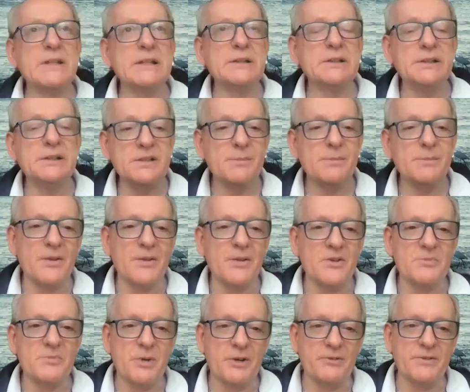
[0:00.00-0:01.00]
learned about
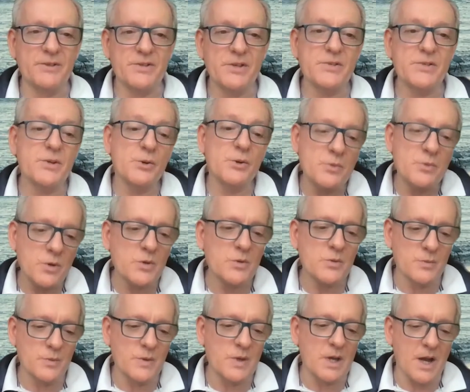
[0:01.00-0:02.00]
those preferences, so
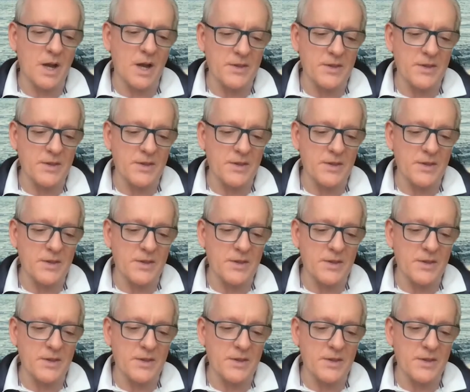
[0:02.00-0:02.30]
I think